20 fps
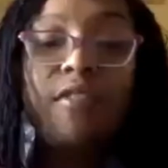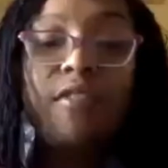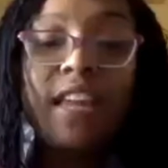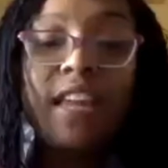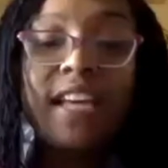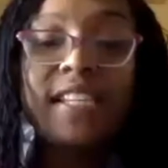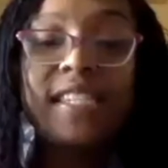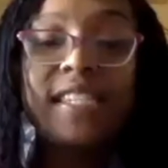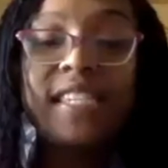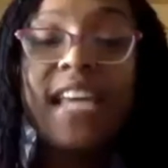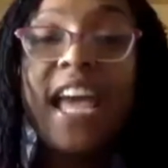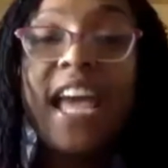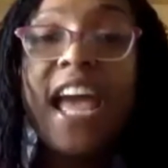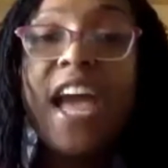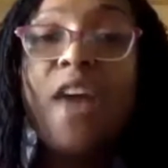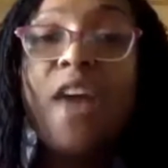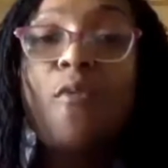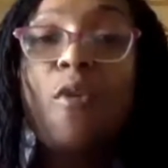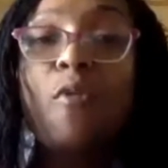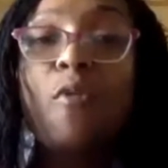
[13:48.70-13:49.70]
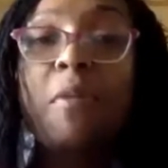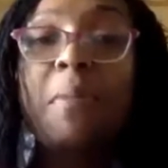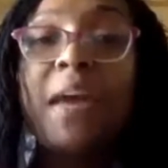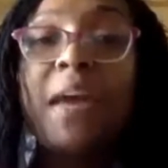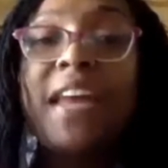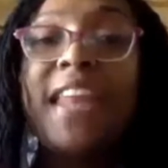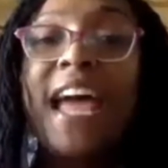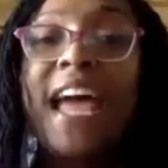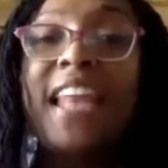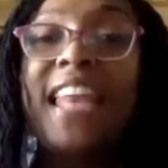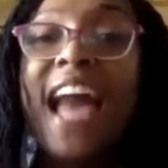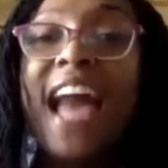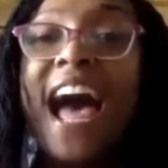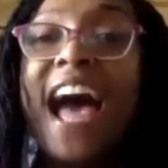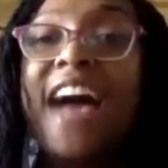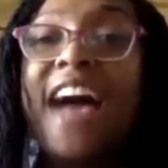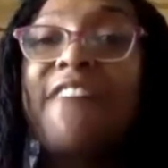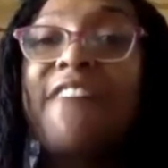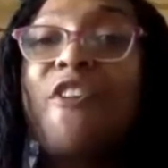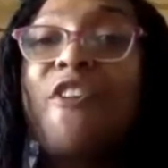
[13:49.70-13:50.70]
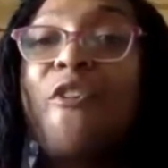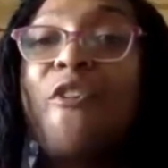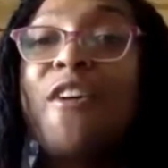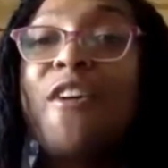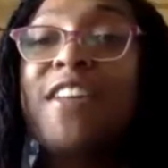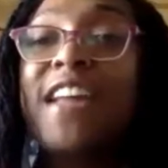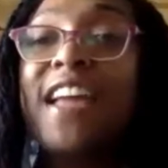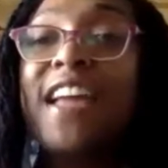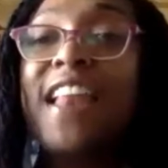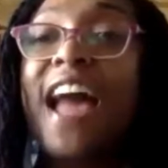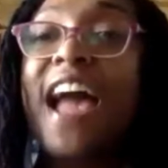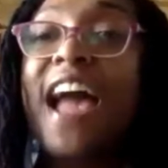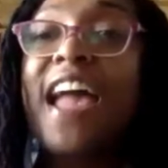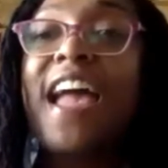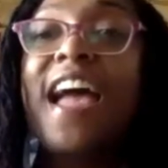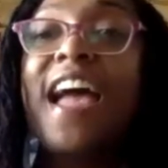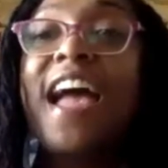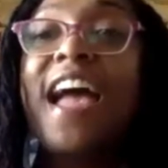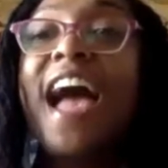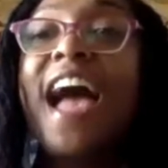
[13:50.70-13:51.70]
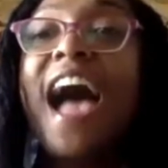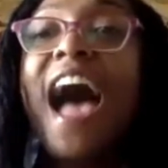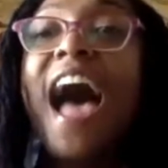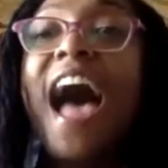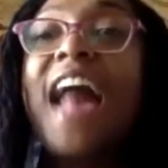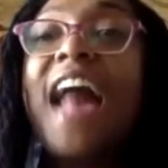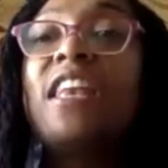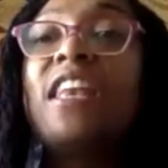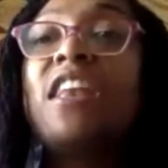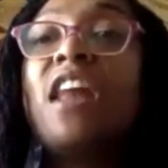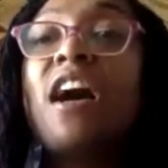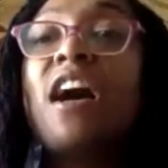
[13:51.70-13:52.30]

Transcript: listen, when we be in that live going in, like I the